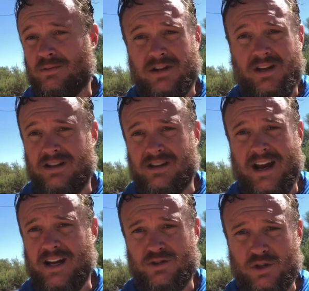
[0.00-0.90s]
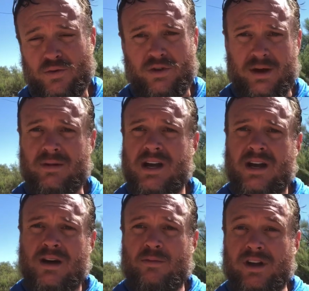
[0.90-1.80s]
that is not actually good for them,
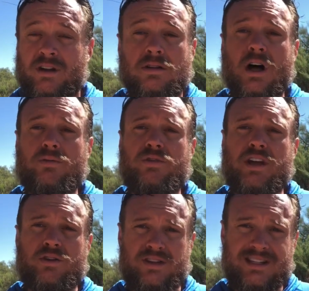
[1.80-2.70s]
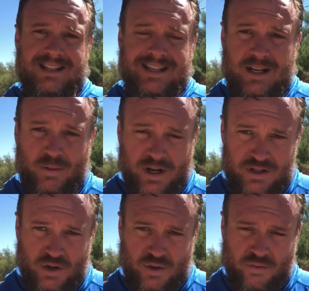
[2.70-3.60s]
but love for the other and seeking what is
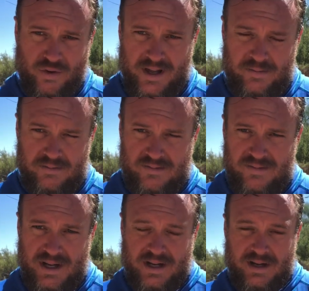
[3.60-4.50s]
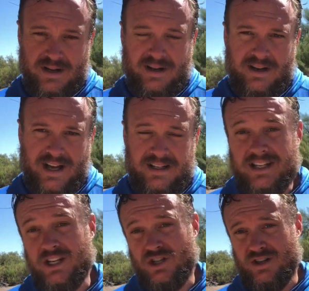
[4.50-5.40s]
good for them, and
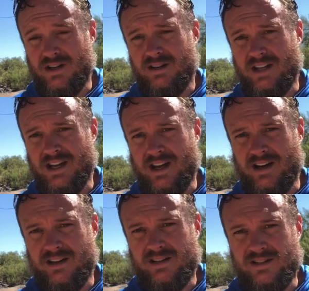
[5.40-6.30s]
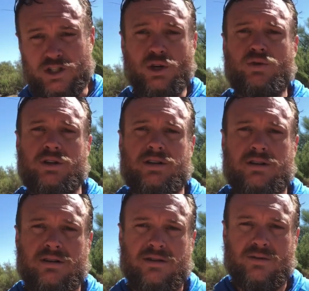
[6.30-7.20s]
teaching the children
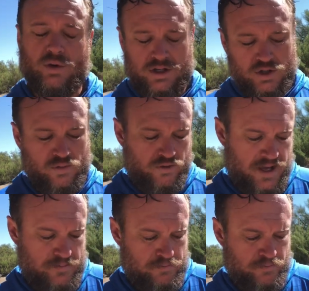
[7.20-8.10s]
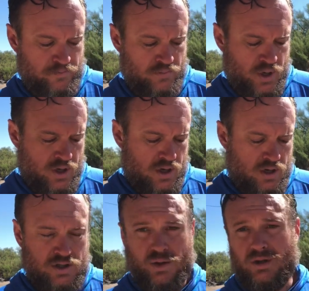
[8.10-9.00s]
what is good for them.
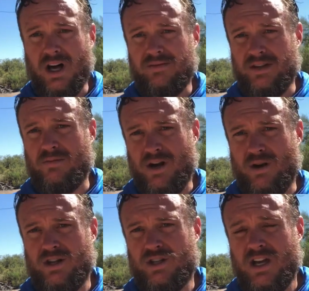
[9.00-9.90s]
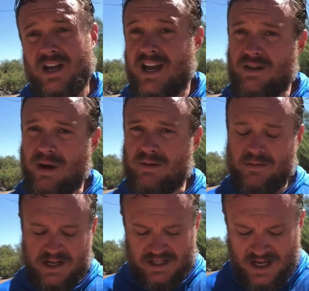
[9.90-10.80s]
So love in marriage. And there might be
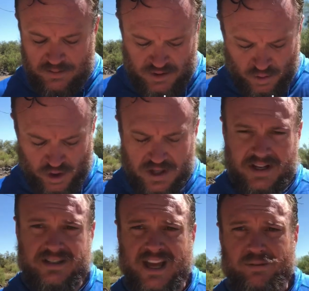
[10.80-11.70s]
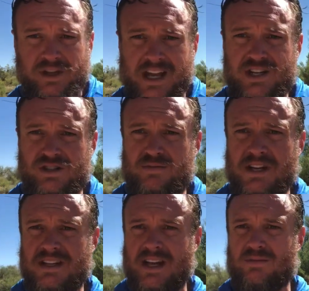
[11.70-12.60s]
many attempts, and we'll look at these in the applications, many
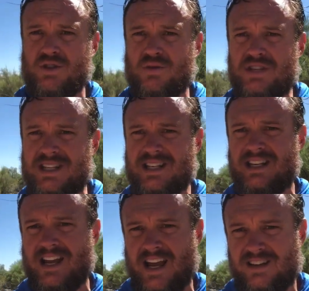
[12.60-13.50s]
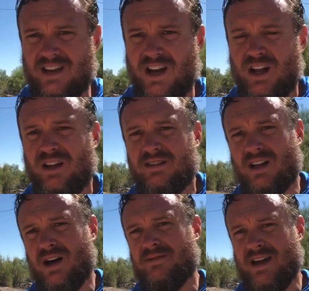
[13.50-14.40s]
attempts to disconnect
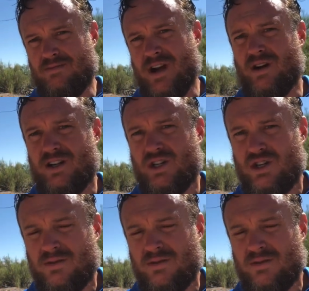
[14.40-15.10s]
love and marriage,